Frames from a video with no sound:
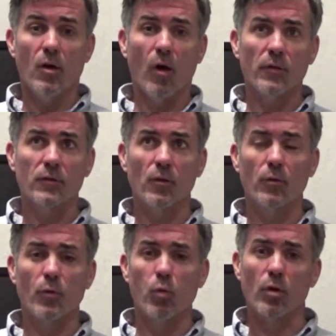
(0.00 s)

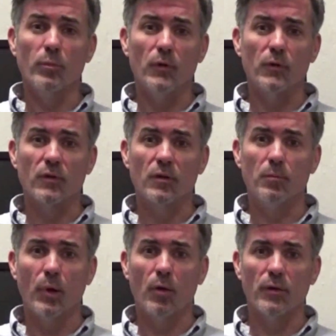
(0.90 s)
Also, the world music
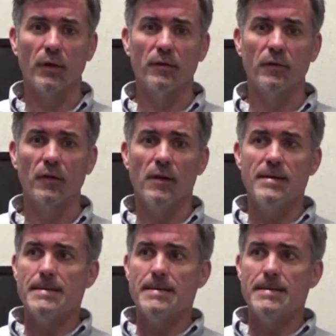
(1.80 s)
component,